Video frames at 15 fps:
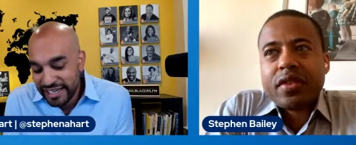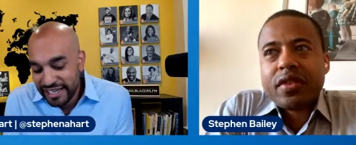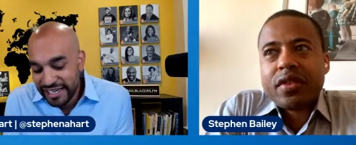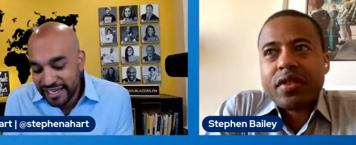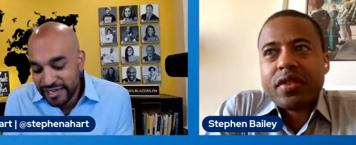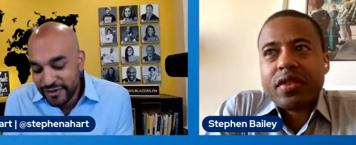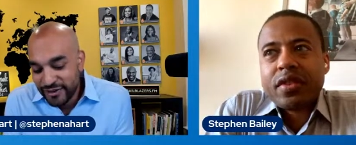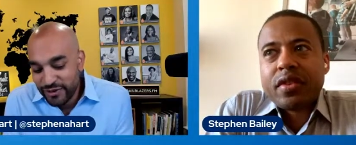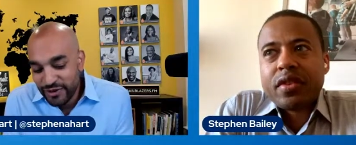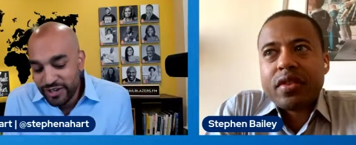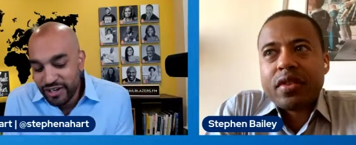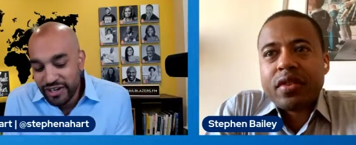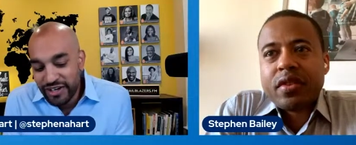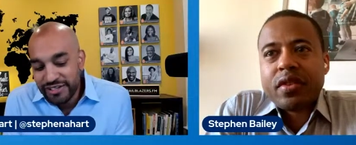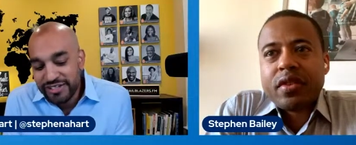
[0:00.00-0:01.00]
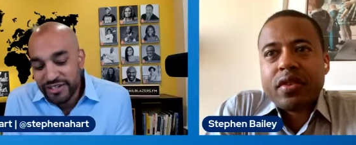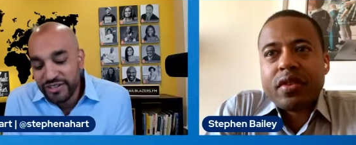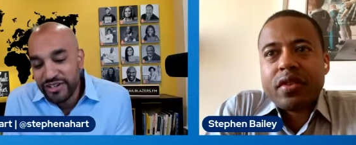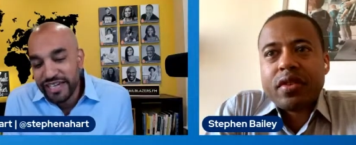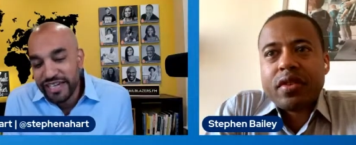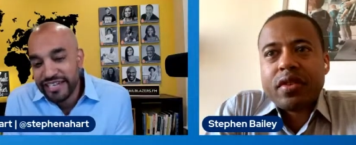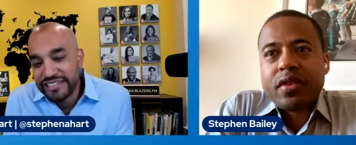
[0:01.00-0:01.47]
Speaker 1: you know until
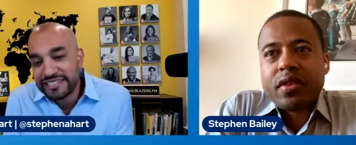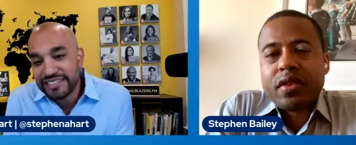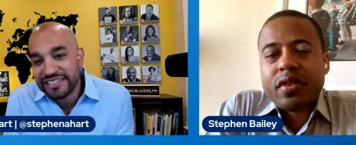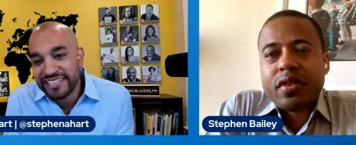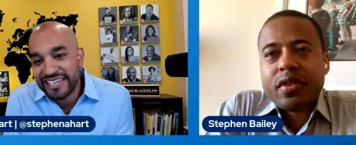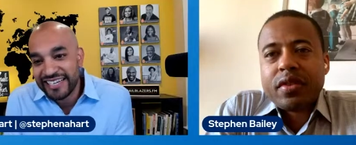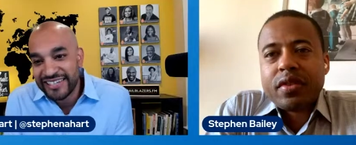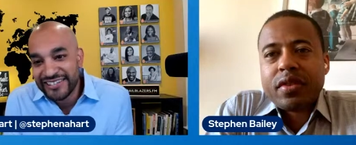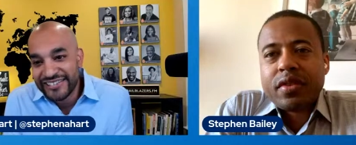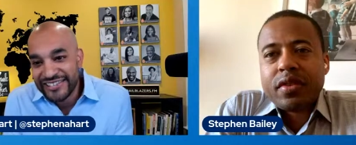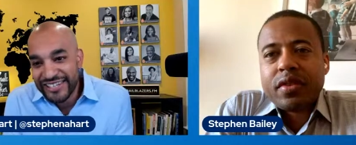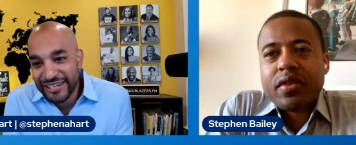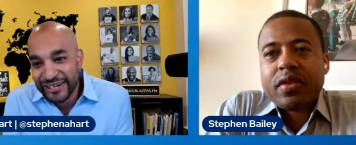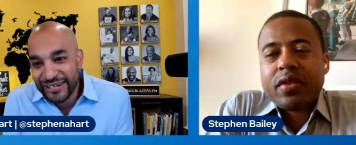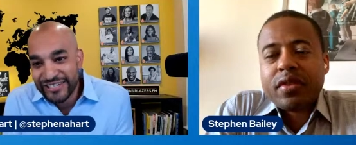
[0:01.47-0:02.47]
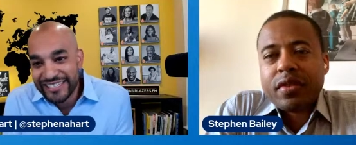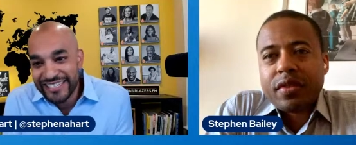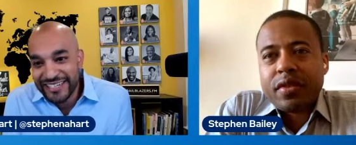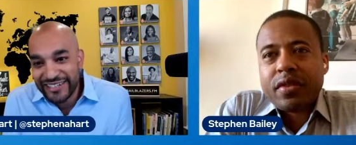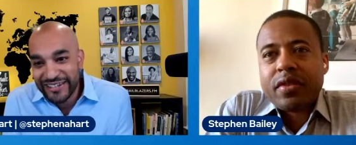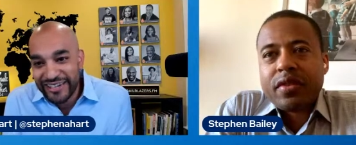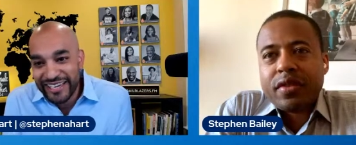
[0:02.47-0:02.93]
you get into sales and
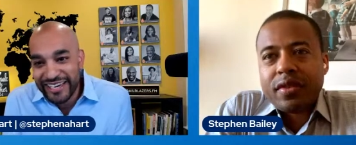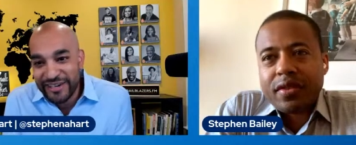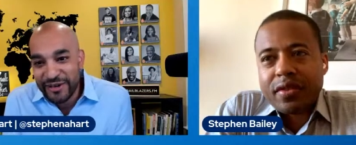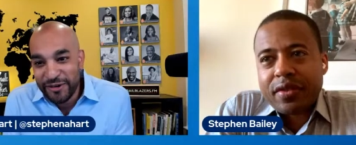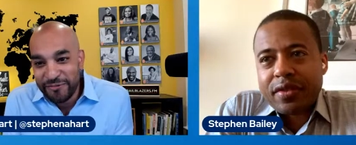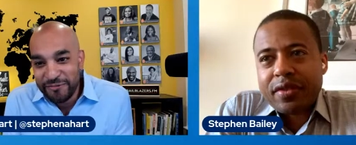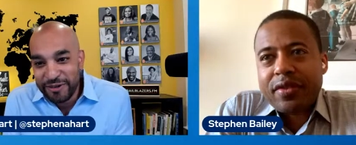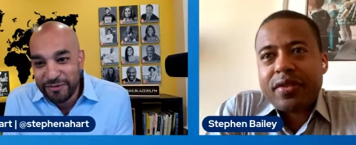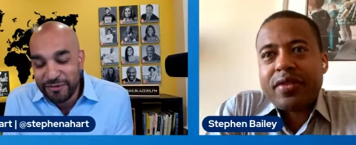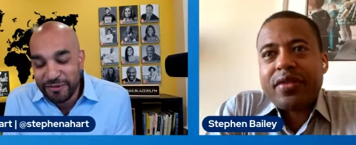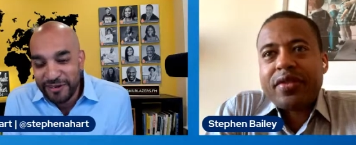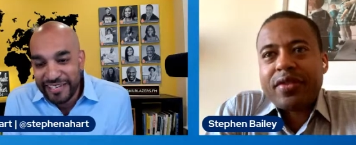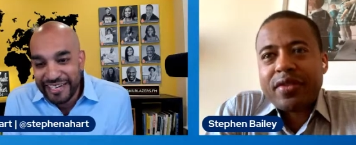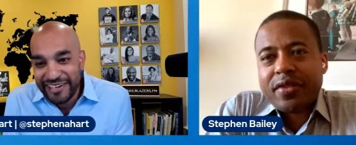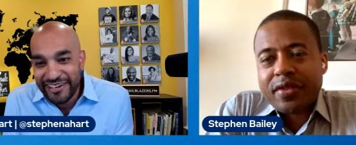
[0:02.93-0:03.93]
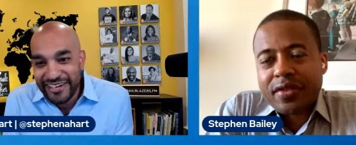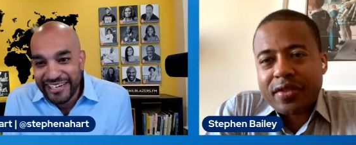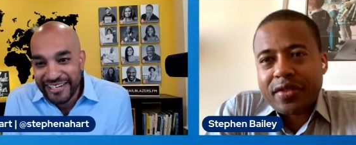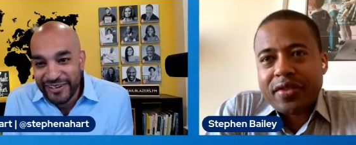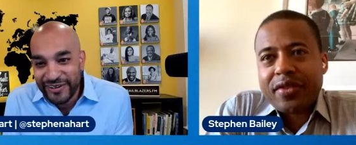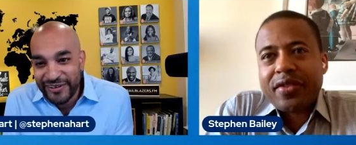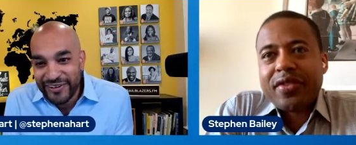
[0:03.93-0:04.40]
until you get comfortable
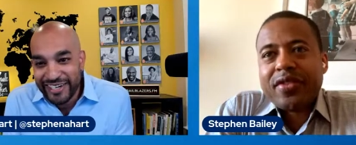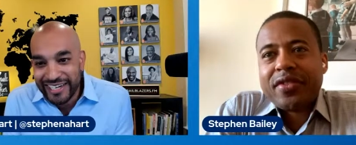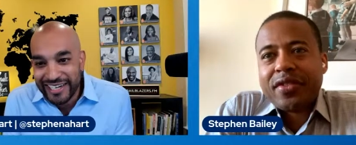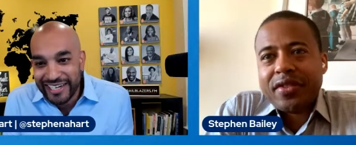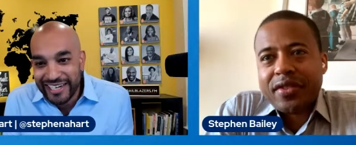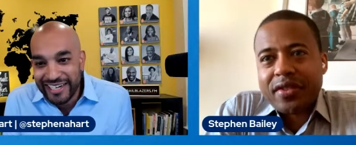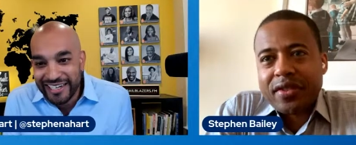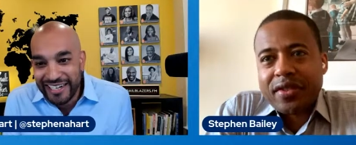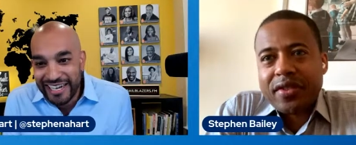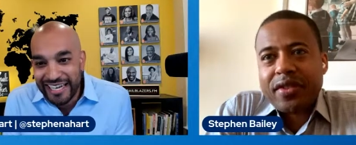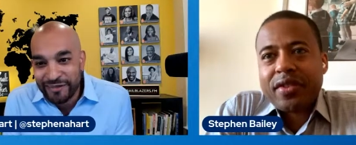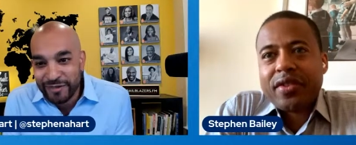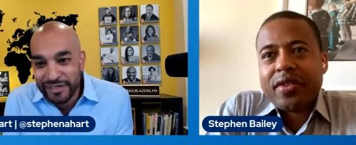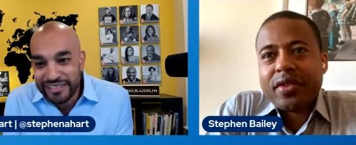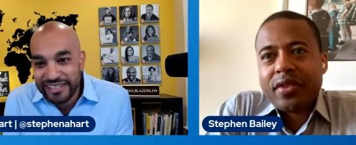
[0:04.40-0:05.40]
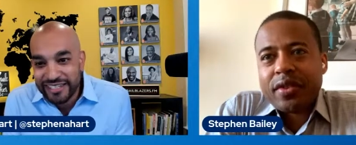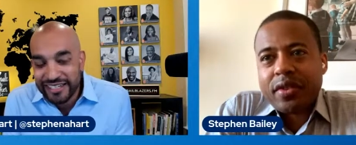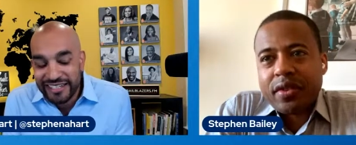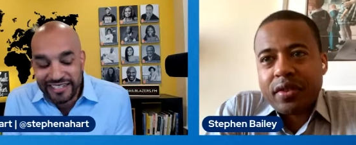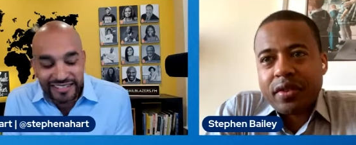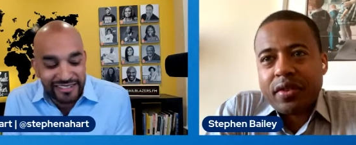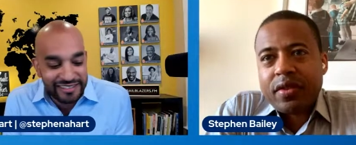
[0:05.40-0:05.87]
hearing no and and able
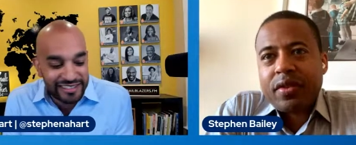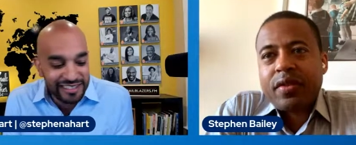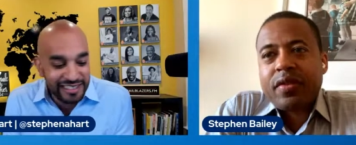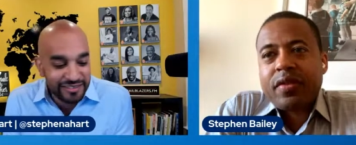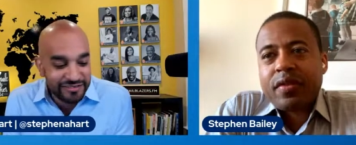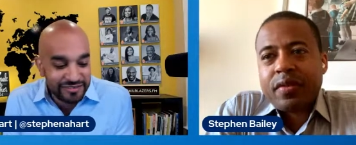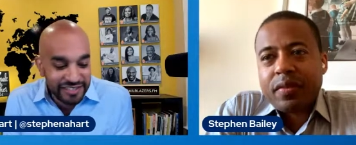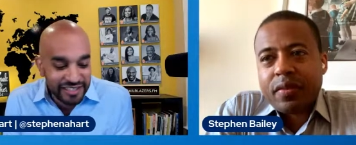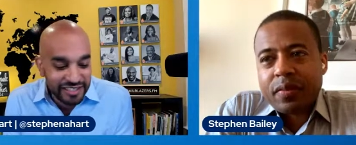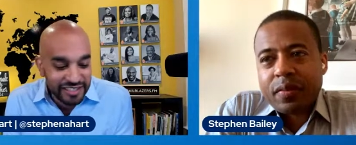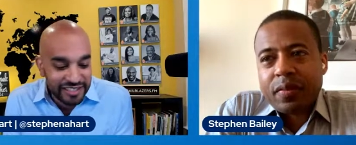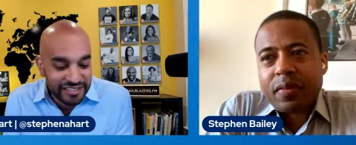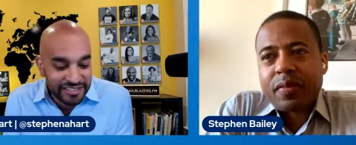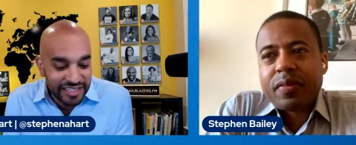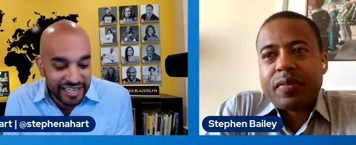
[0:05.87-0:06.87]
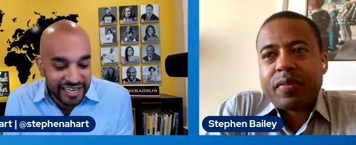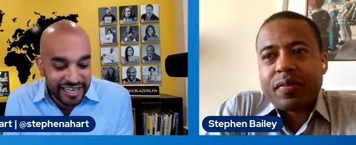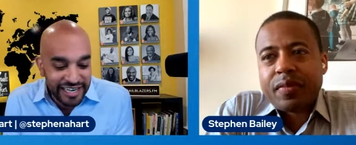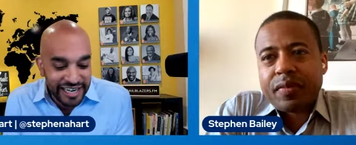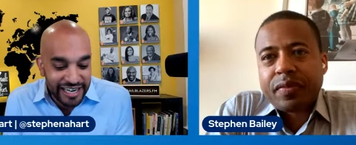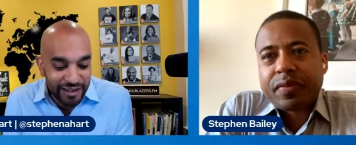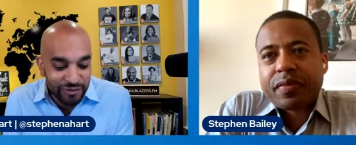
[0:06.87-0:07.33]
to to to to let
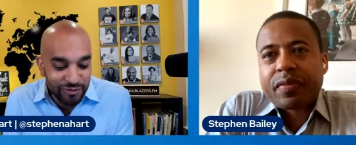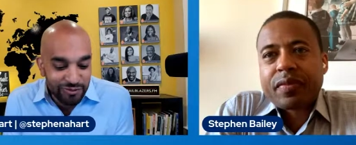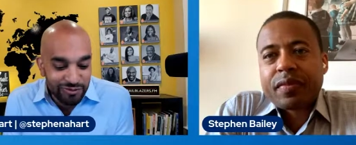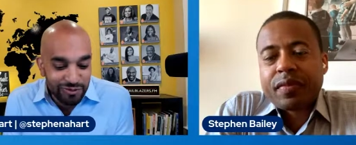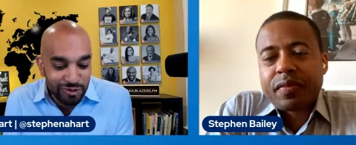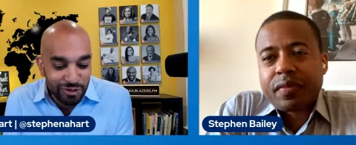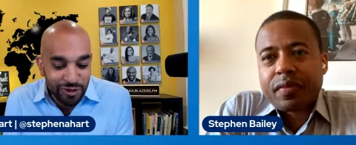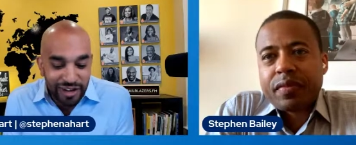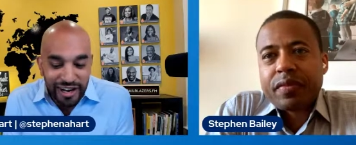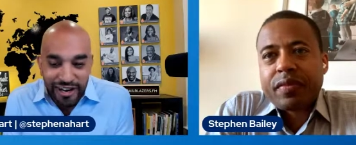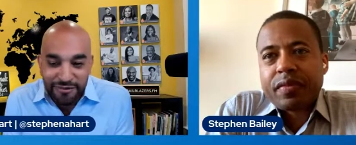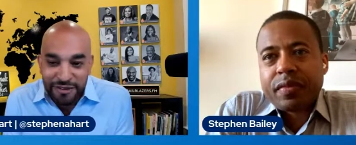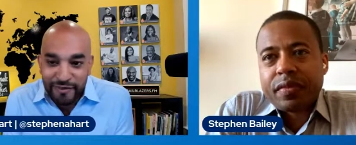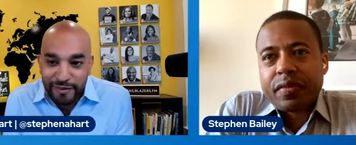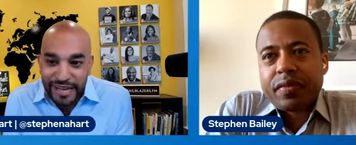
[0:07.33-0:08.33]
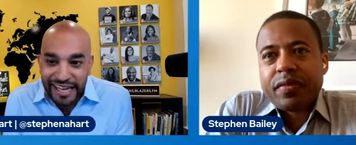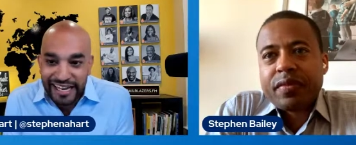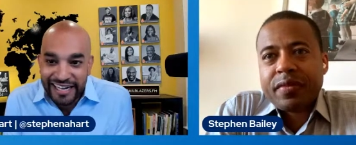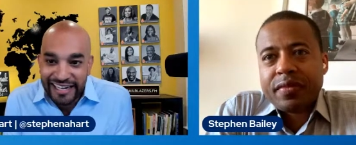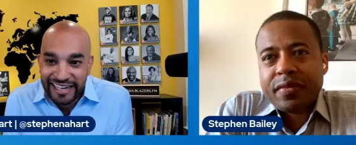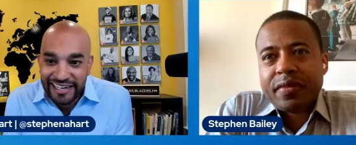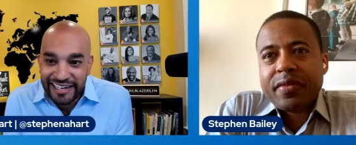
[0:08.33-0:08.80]
that roll off your
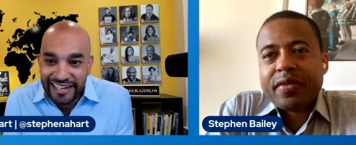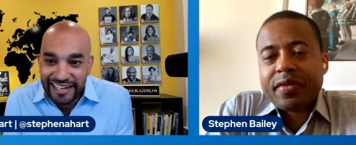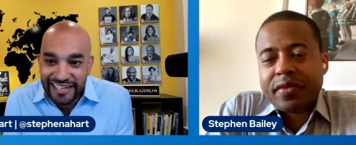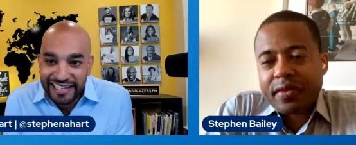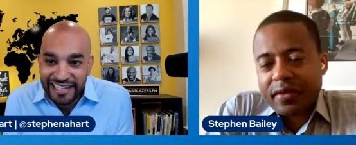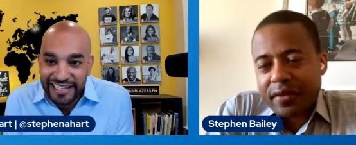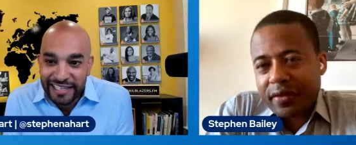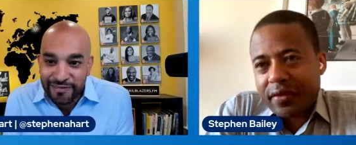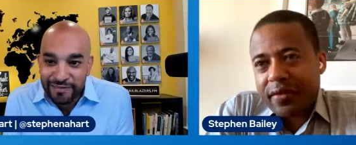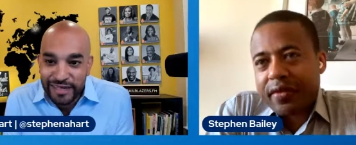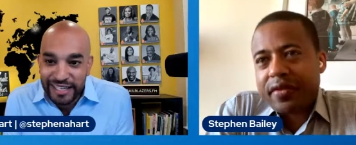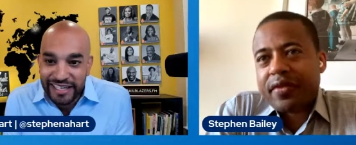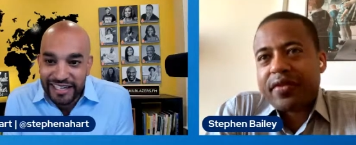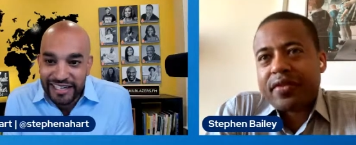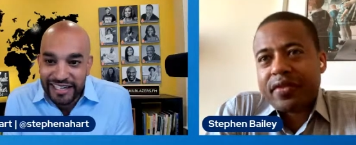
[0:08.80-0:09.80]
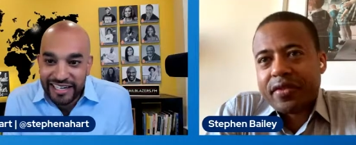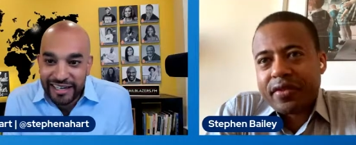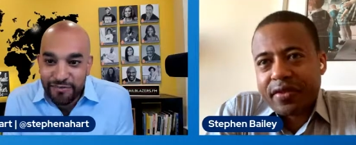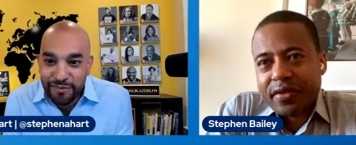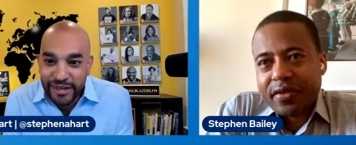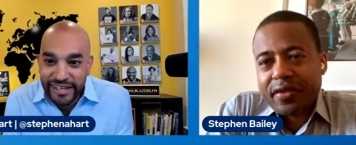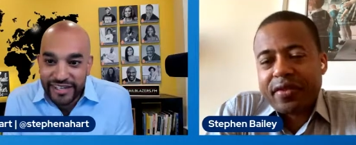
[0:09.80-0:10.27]
back and and keep making
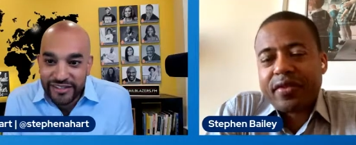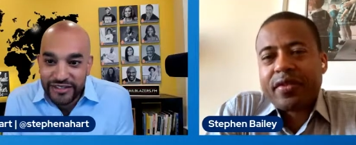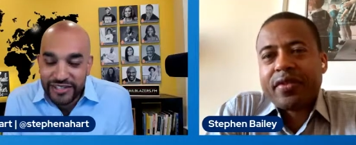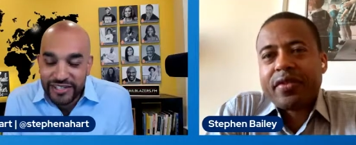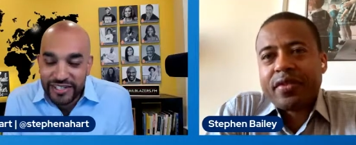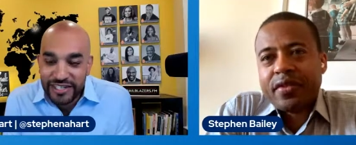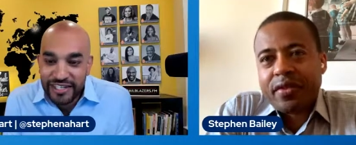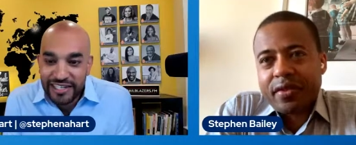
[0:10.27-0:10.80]
that pitch